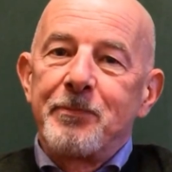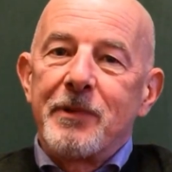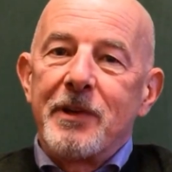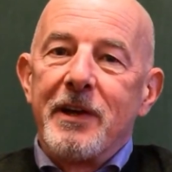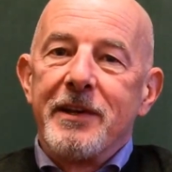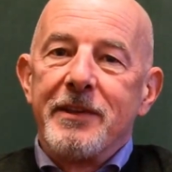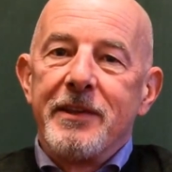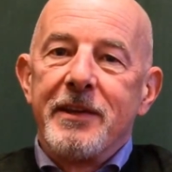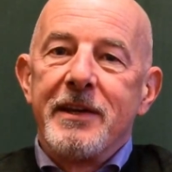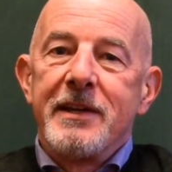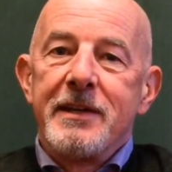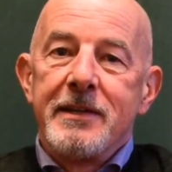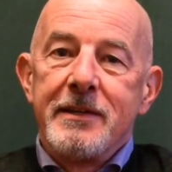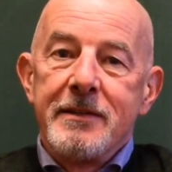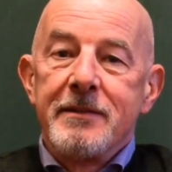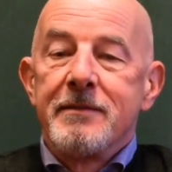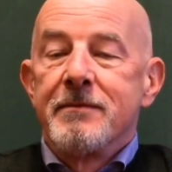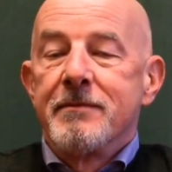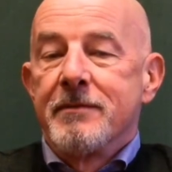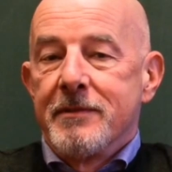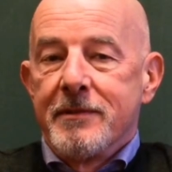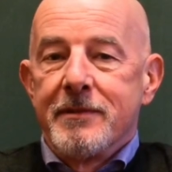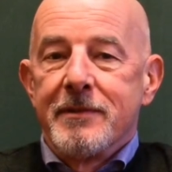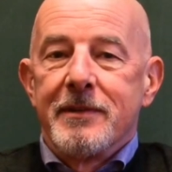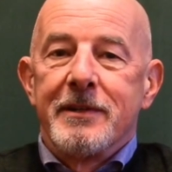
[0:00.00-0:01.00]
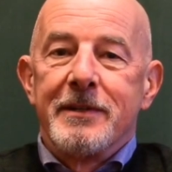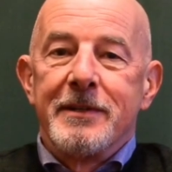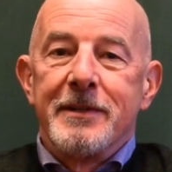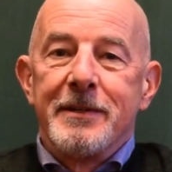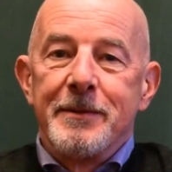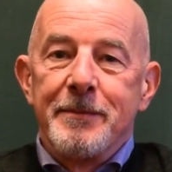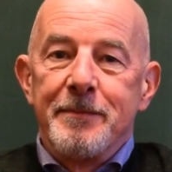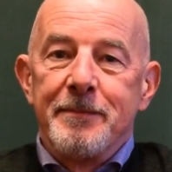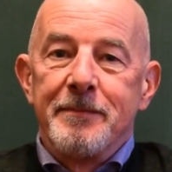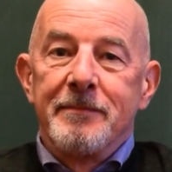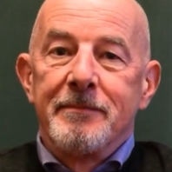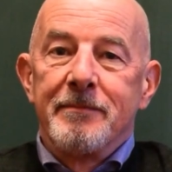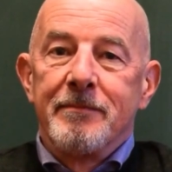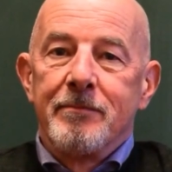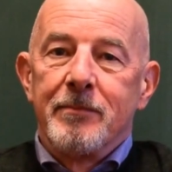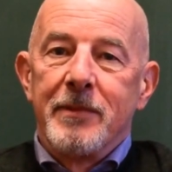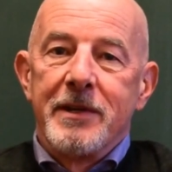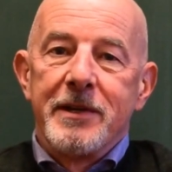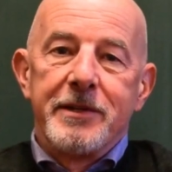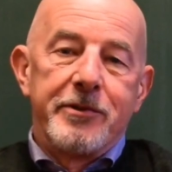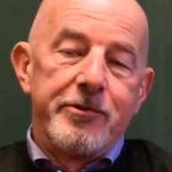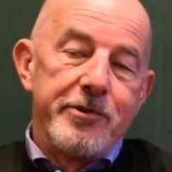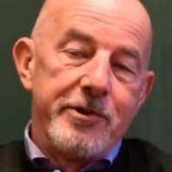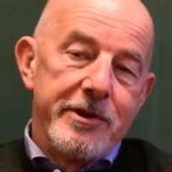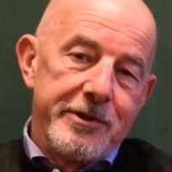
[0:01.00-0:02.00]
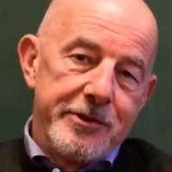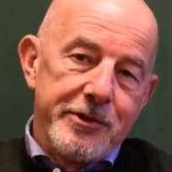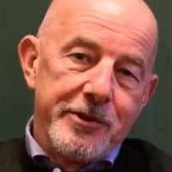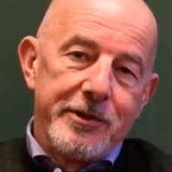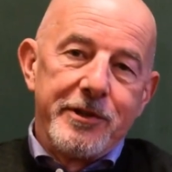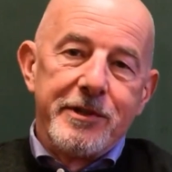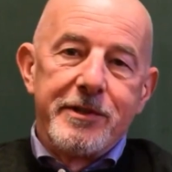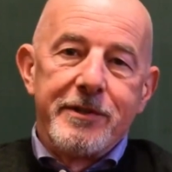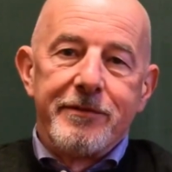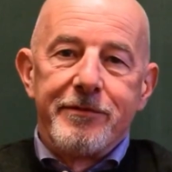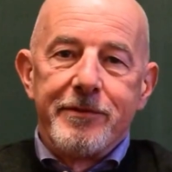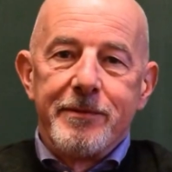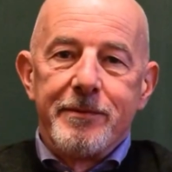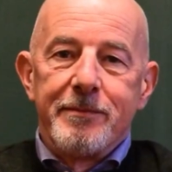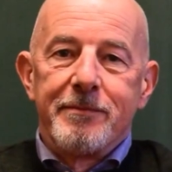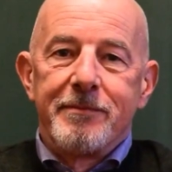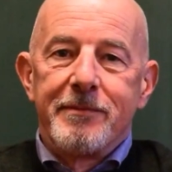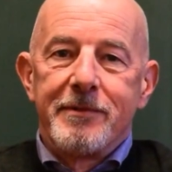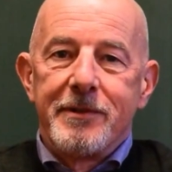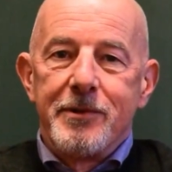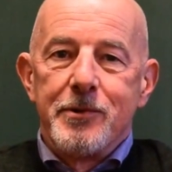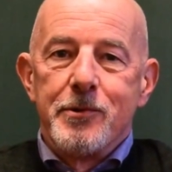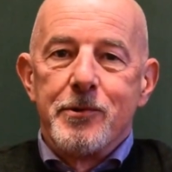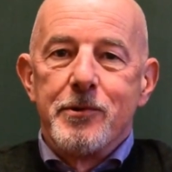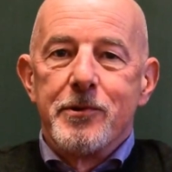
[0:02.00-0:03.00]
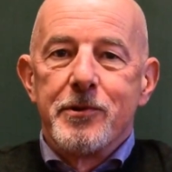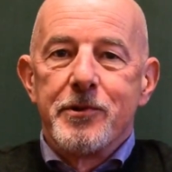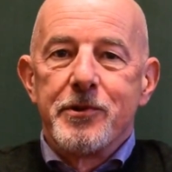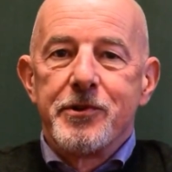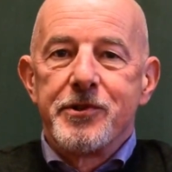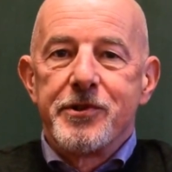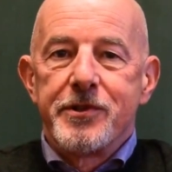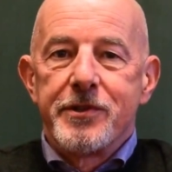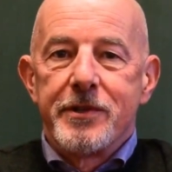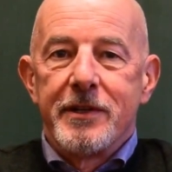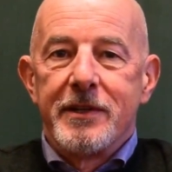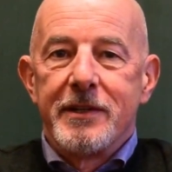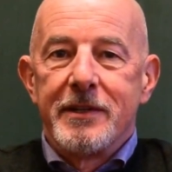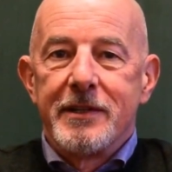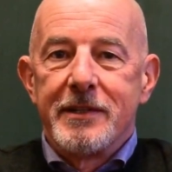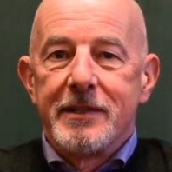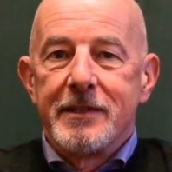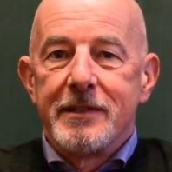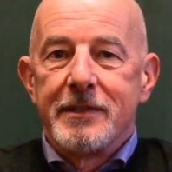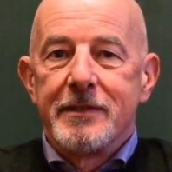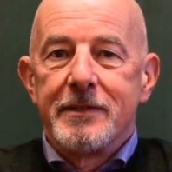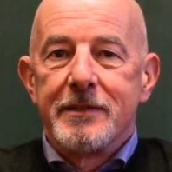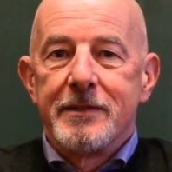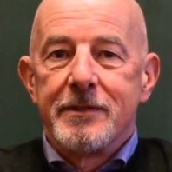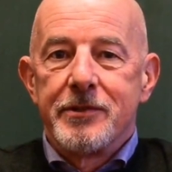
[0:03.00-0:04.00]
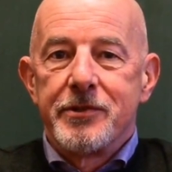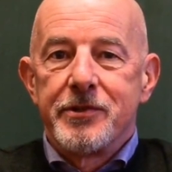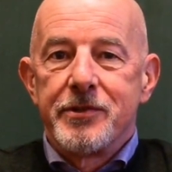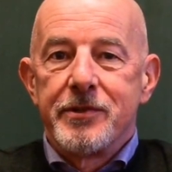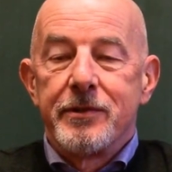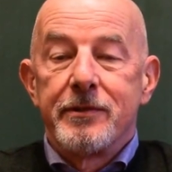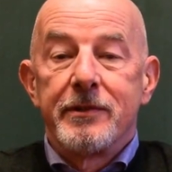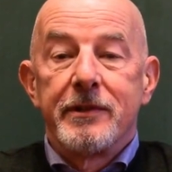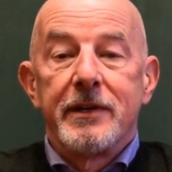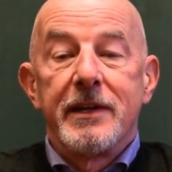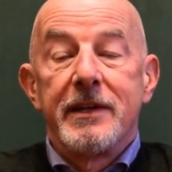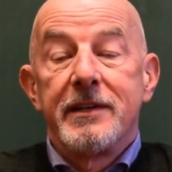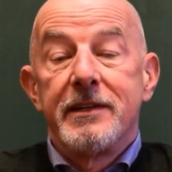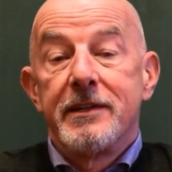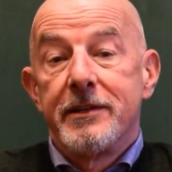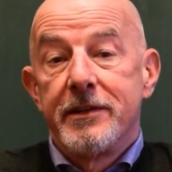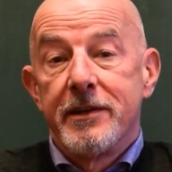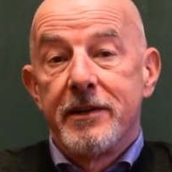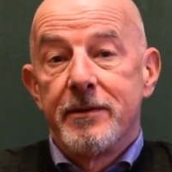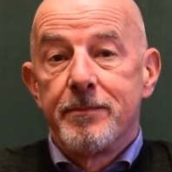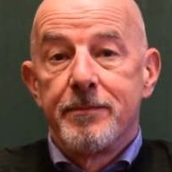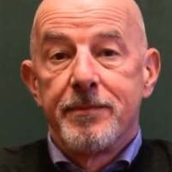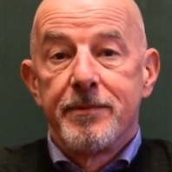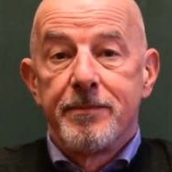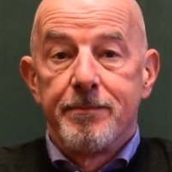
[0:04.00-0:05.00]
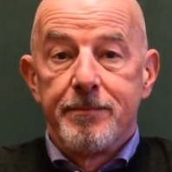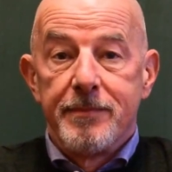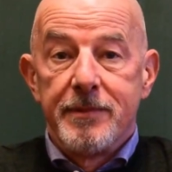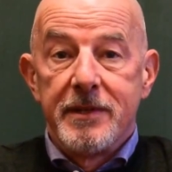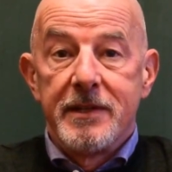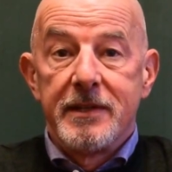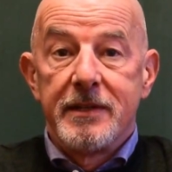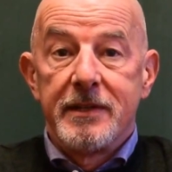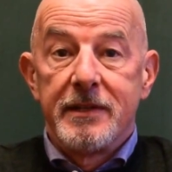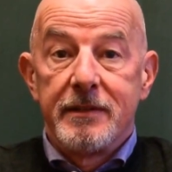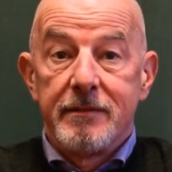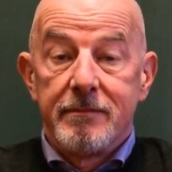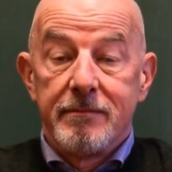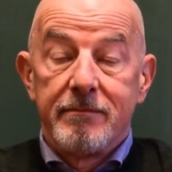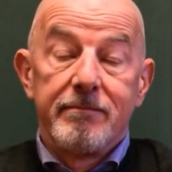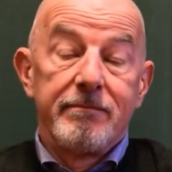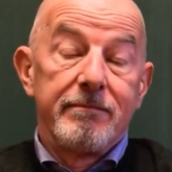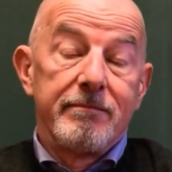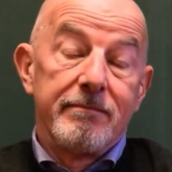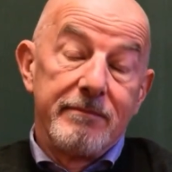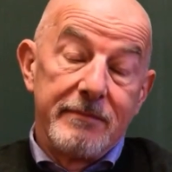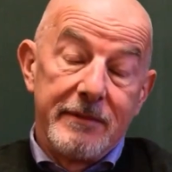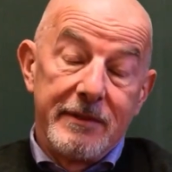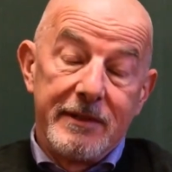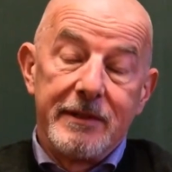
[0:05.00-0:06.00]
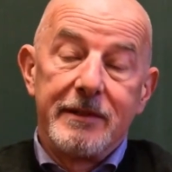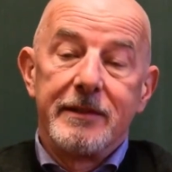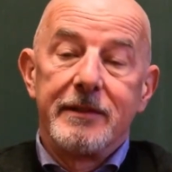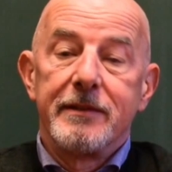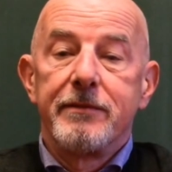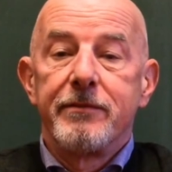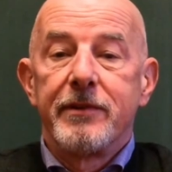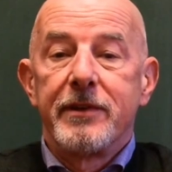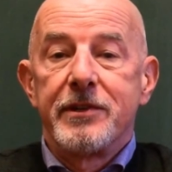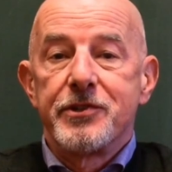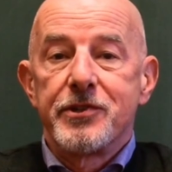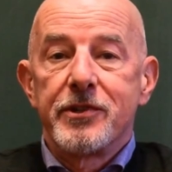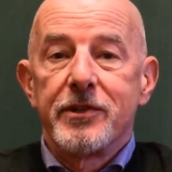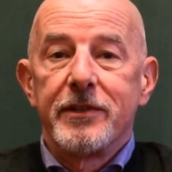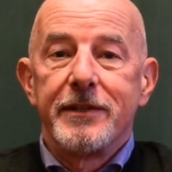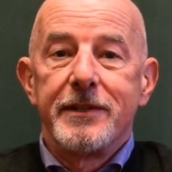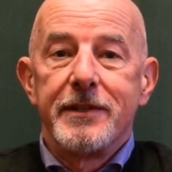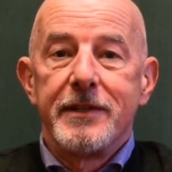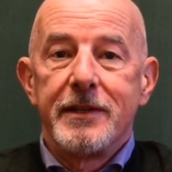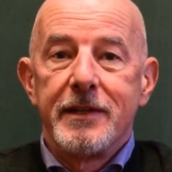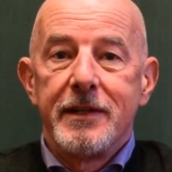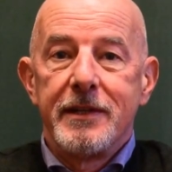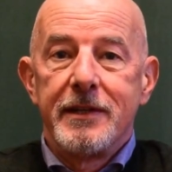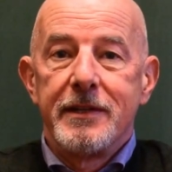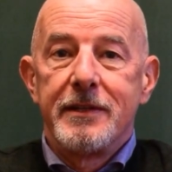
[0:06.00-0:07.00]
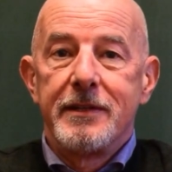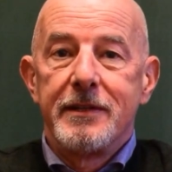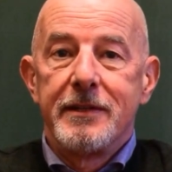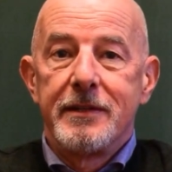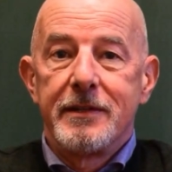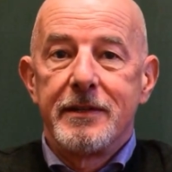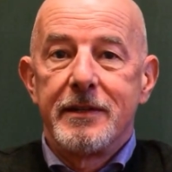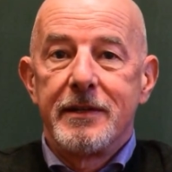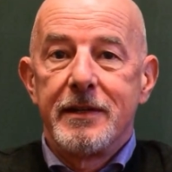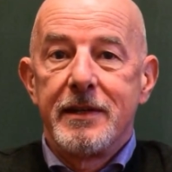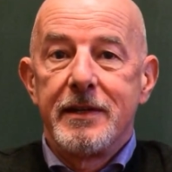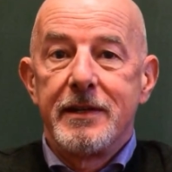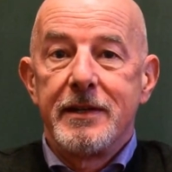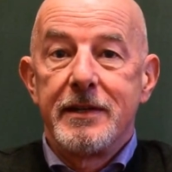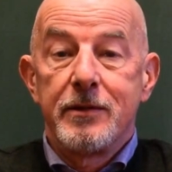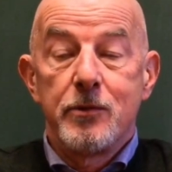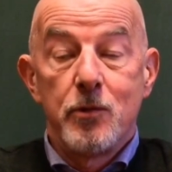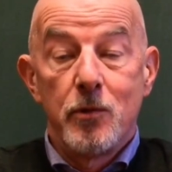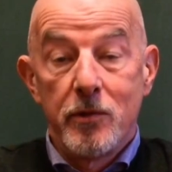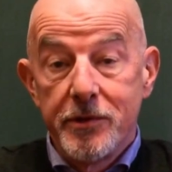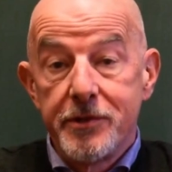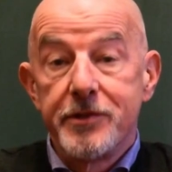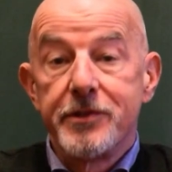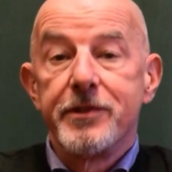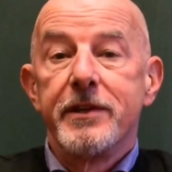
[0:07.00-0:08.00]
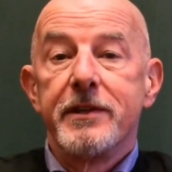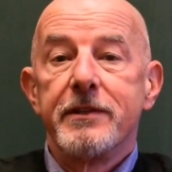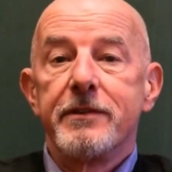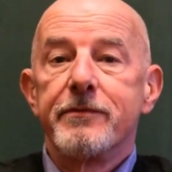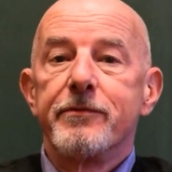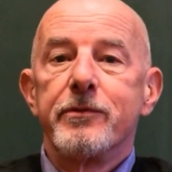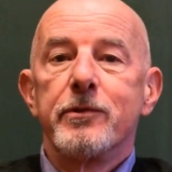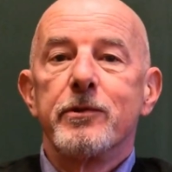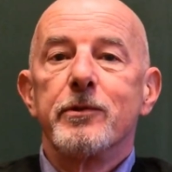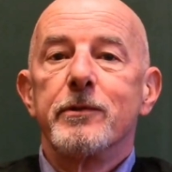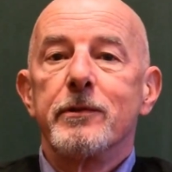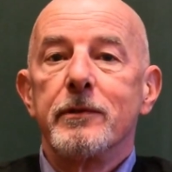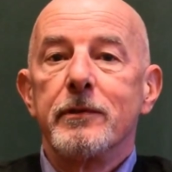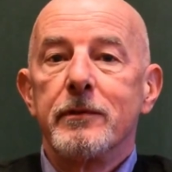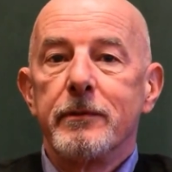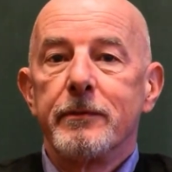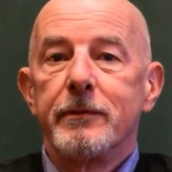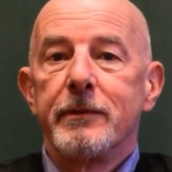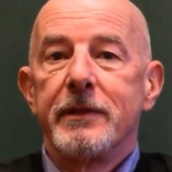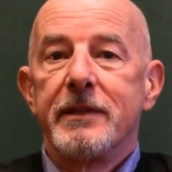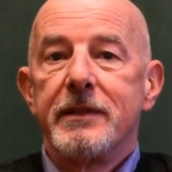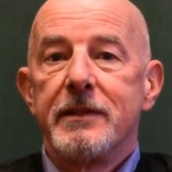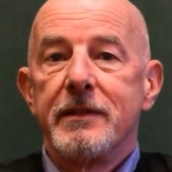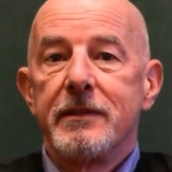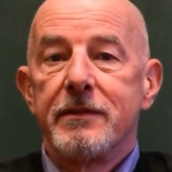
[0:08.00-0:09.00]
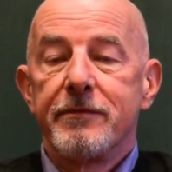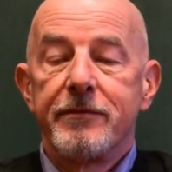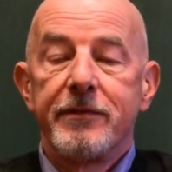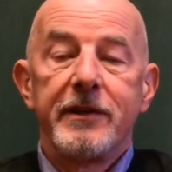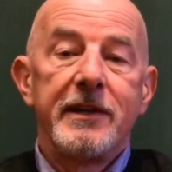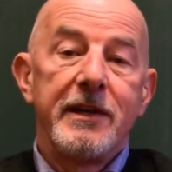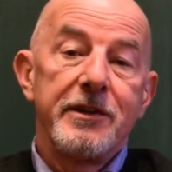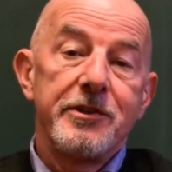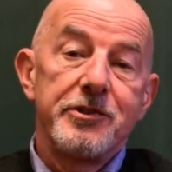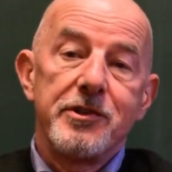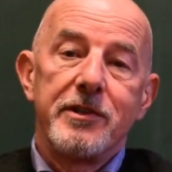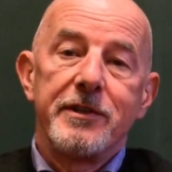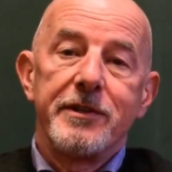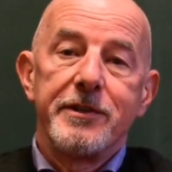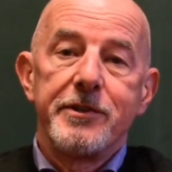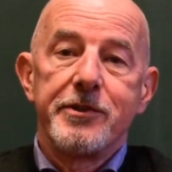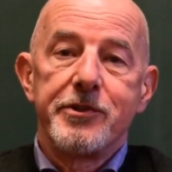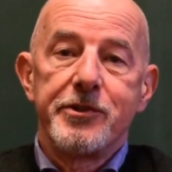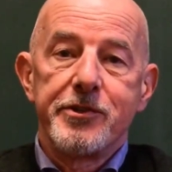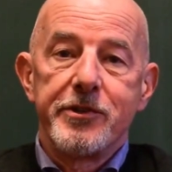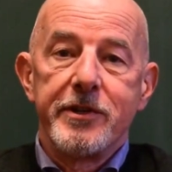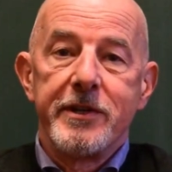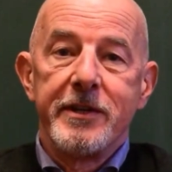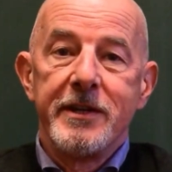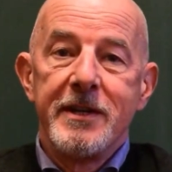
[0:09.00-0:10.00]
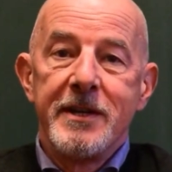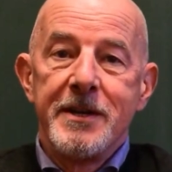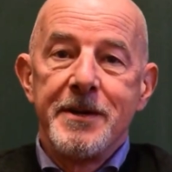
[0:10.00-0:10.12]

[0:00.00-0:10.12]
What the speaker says: And then my career took a different course, and you know, I ended up being eventually in a quantitative role in the financial industry,